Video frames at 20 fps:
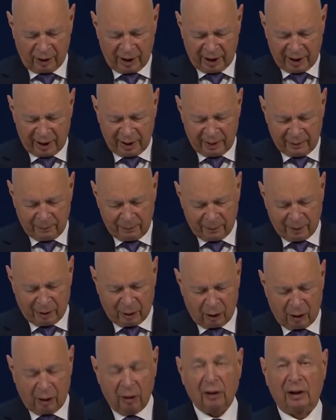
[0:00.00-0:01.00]
Today,
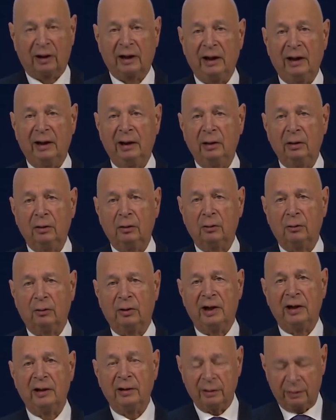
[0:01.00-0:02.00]
we are all keen
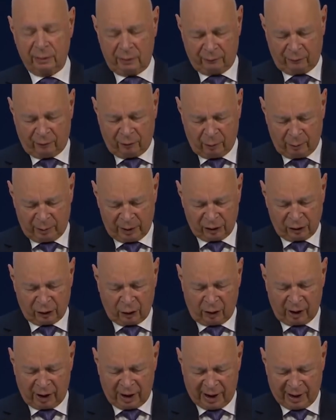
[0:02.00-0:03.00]
to hear from
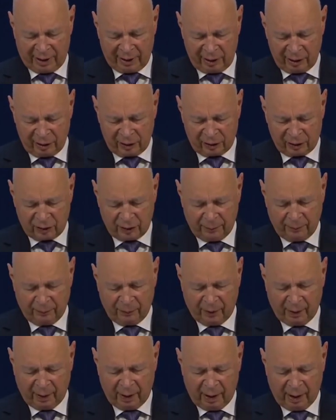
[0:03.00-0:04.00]
His Royal Highness
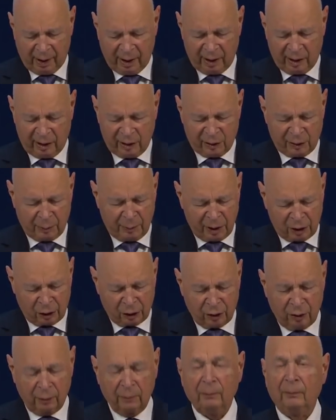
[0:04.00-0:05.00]
his
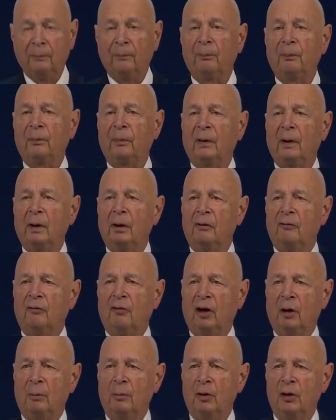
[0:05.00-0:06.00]
vision
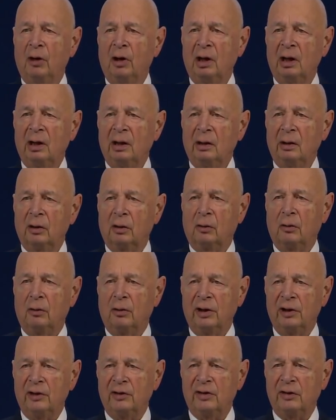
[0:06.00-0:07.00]
for a more
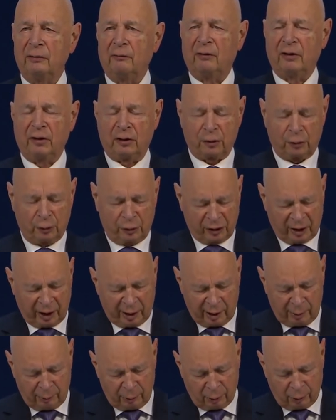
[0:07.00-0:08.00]
cohesive and
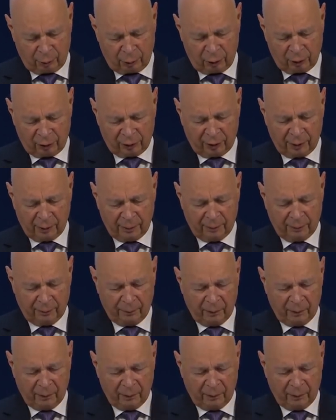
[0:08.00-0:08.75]
sustainable world.